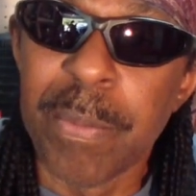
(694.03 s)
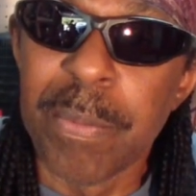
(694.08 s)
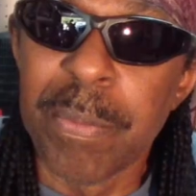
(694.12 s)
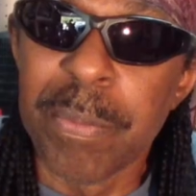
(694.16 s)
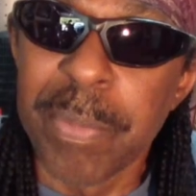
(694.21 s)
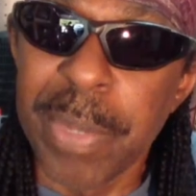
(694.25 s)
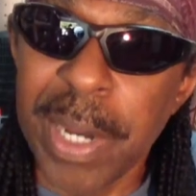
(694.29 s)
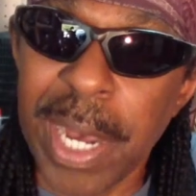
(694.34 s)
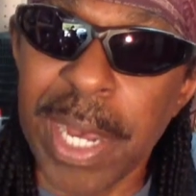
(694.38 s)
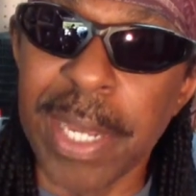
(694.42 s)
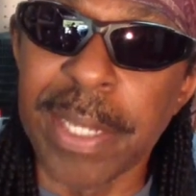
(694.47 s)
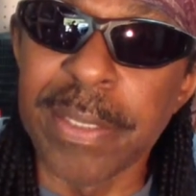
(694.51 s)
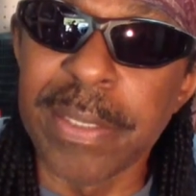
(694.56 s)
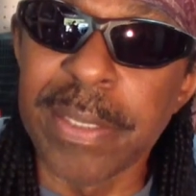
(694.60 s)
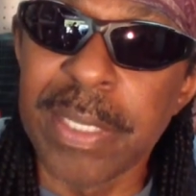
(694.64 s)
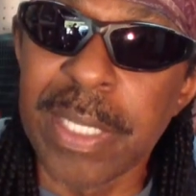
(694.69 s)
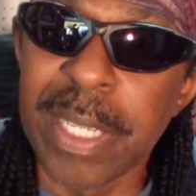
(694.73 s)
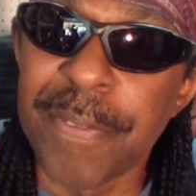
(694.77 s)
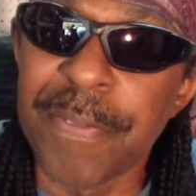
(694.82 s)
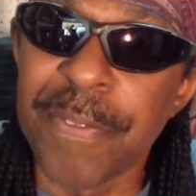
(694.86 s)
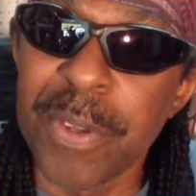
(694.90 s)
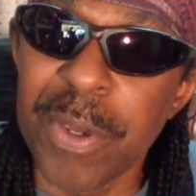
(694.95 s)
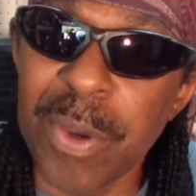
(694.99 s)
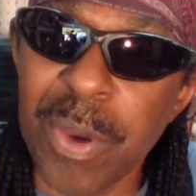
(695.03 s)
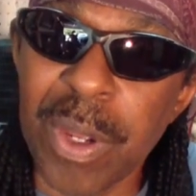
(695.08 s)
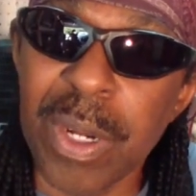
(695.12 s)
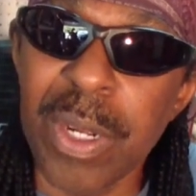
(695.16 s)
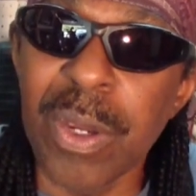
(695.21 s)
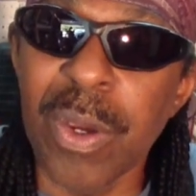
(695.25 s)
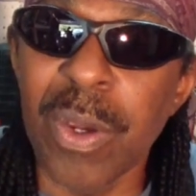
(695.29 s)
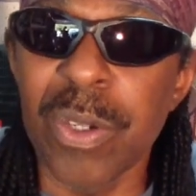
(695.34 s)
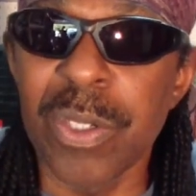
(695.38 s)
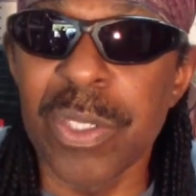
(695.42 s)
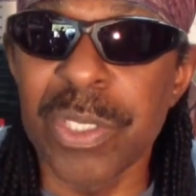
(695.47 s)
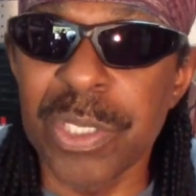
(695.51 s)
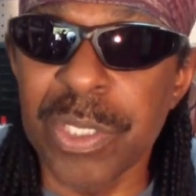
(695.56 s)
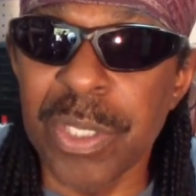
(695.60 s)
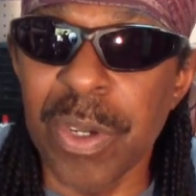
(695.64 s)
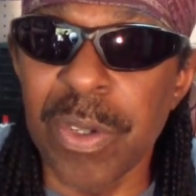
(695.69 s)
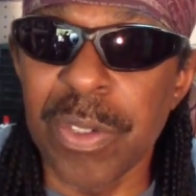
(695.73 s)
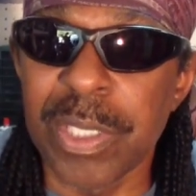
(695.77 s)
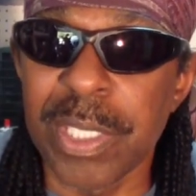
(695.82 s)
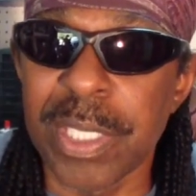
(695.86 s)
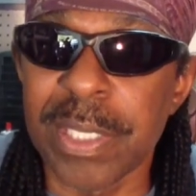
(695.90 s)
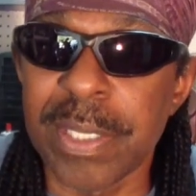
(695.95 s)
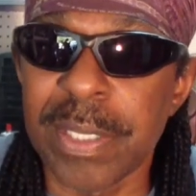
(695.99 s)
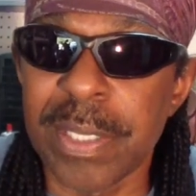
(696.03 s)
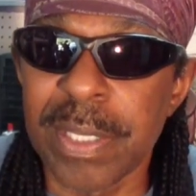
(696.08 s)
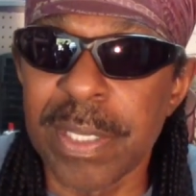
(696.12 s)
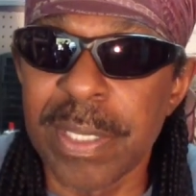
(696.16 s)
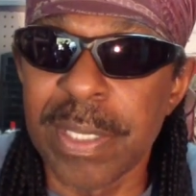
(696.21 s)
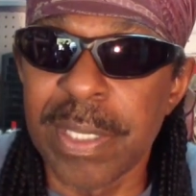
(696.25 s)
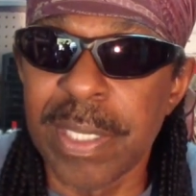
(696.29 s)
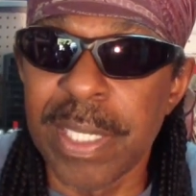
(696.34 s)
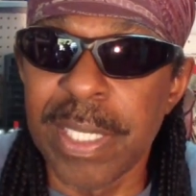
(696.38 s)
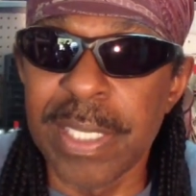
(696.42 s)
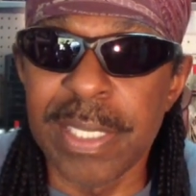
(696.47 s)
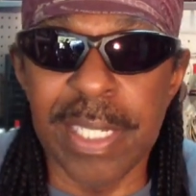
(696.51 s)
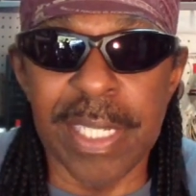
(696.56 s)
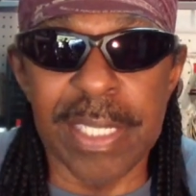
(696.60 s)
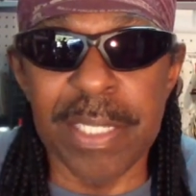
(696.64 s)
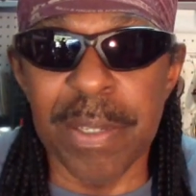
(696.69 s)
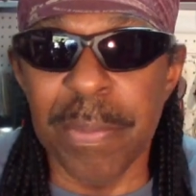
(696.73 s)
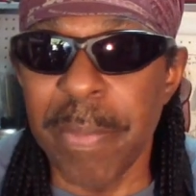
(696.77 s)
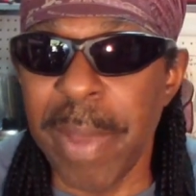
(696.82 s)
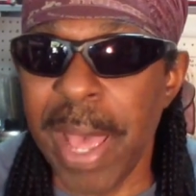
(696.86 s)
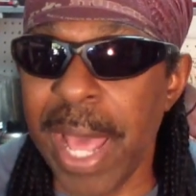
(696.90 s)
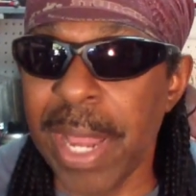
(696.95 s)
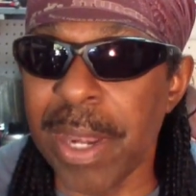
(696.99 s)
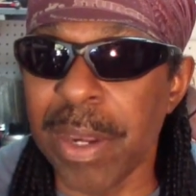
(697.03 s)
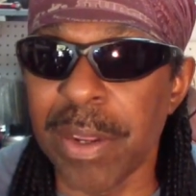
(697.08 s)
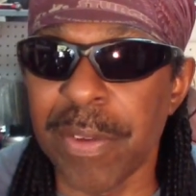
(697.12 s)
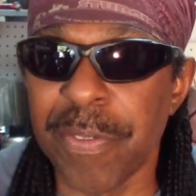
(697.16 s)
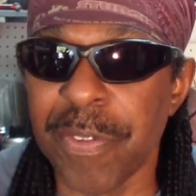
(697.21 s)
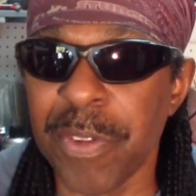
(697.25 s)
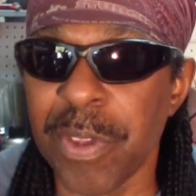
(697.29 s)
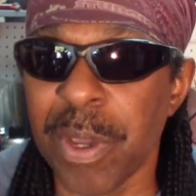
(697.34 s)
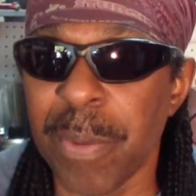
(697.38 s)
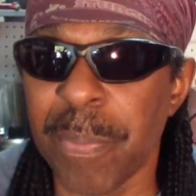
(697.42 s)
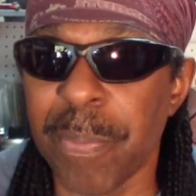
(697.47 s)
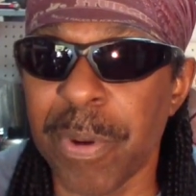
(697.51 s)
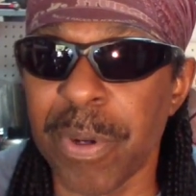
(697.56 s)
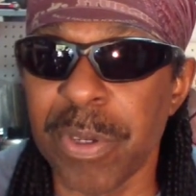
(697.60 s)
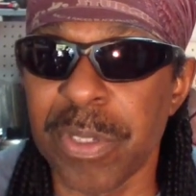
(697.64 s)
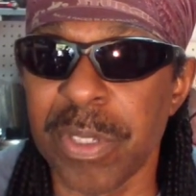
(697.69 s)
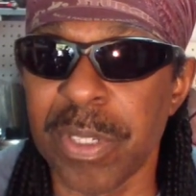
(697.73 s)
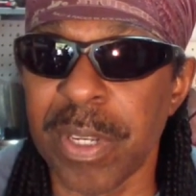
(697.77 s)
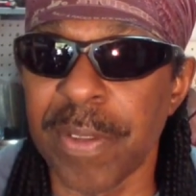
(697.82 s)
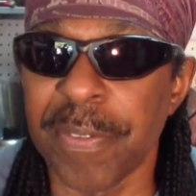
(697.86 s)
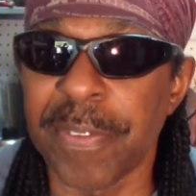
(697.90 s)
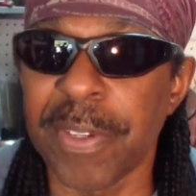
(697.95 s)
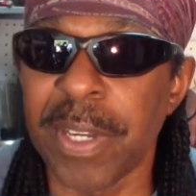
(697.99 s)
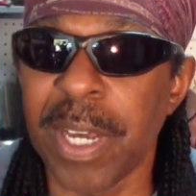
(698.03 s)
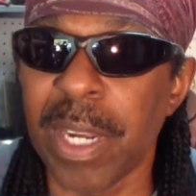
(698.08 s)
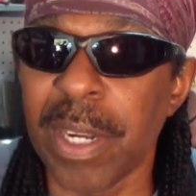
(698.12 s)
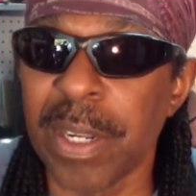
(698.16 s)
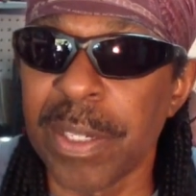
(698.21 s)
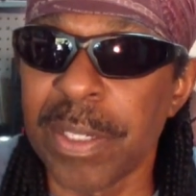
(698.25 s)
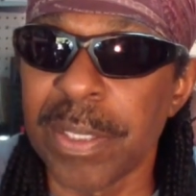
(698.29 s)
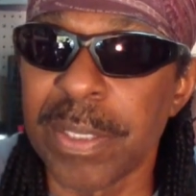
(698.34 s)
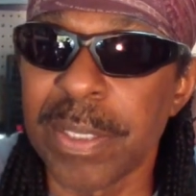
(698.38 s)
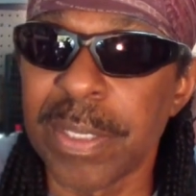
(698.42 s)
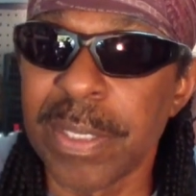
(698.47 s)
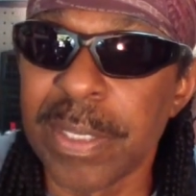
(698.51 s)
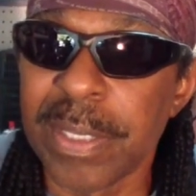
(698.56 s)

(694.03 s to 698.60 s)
But if you're going to go to Sturgis, it doesn't matter if you're a person of color.